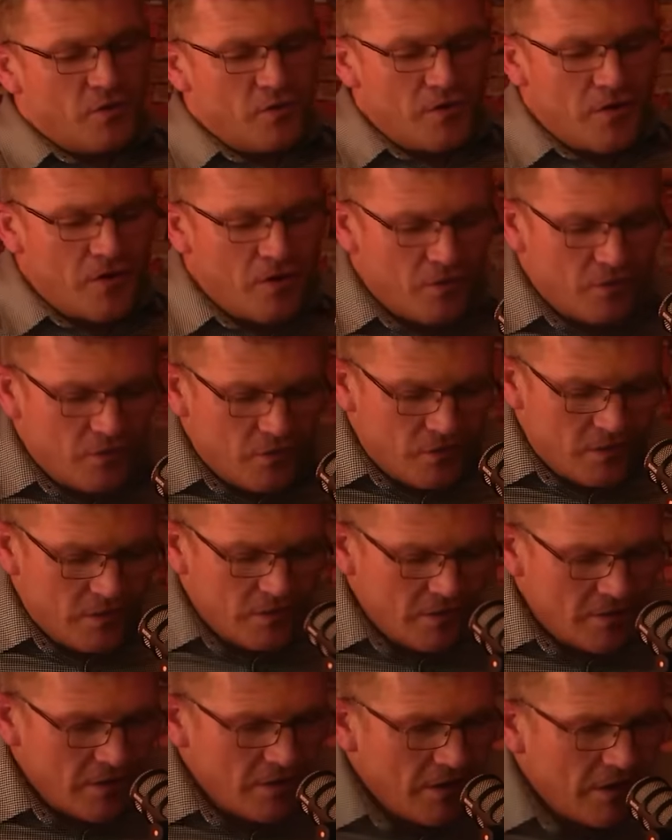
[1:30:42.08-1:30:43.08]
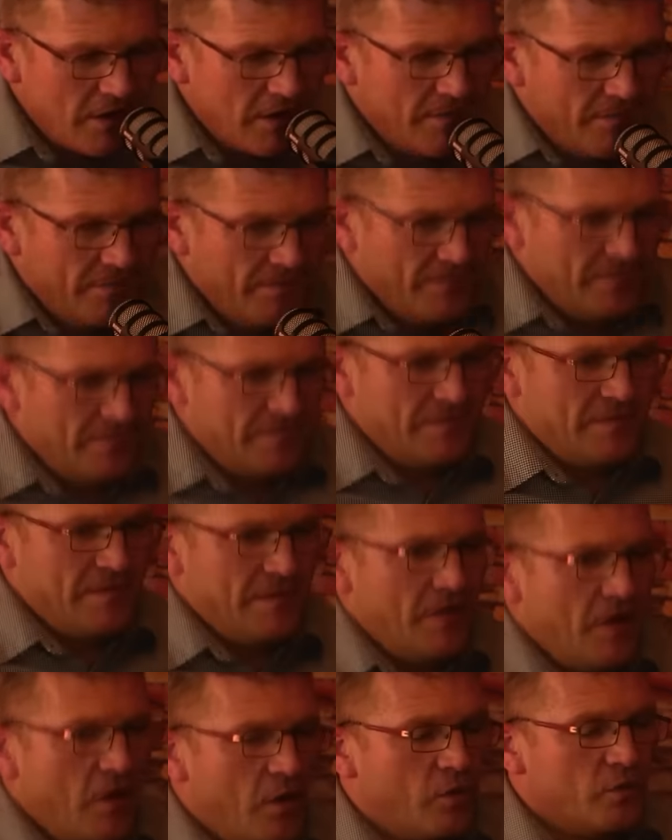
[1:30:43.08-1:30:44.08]
how how
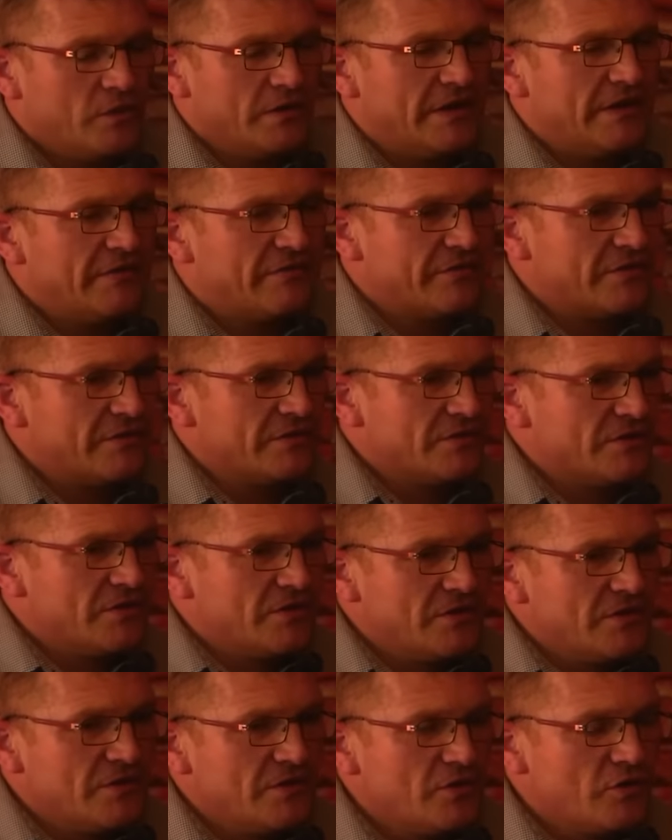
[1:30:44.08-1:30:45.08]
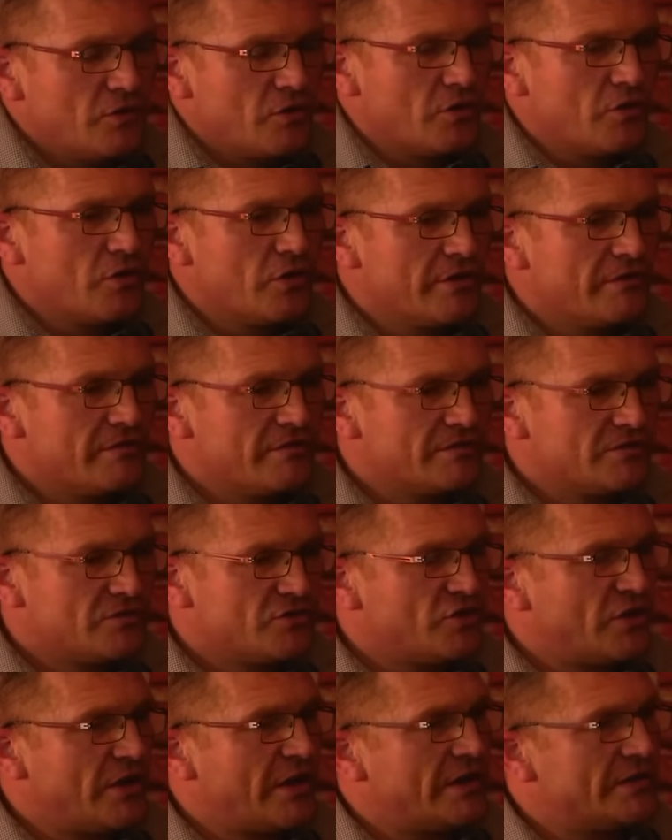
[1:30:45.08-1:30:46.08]
how different your life has
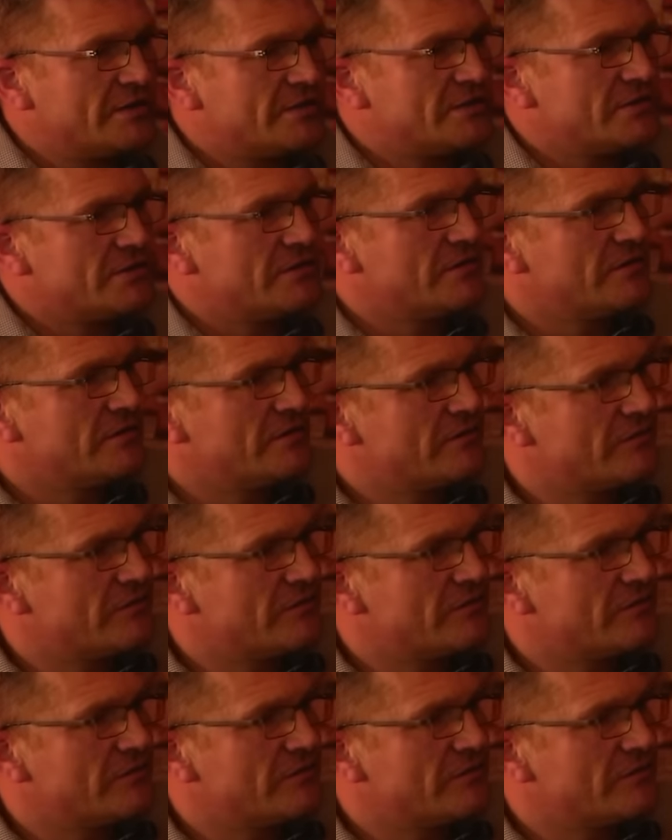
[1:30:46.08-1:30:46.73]
changed